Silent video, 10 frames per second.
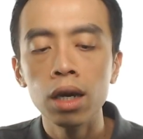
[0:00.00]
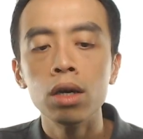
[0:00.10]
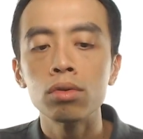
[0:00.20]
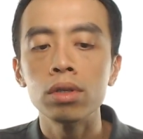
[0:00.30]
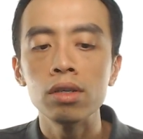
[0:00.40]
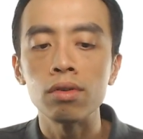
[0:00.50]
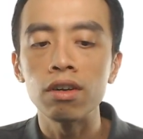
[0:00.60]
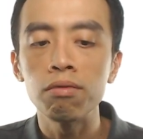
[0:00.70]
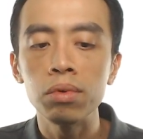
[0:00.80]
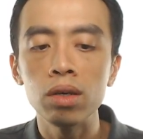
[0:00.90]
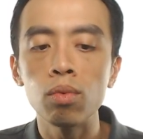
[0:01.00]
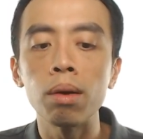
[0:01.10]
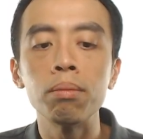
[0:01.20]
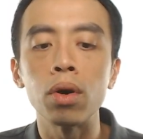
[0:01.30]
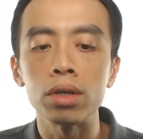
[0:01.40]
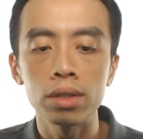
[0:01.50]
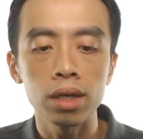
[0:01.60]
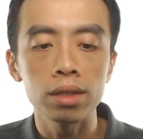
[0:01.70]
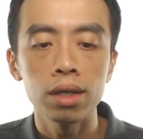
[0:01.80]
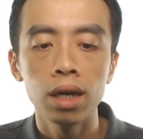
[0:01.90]
So this will give me
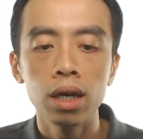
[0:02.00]
1.6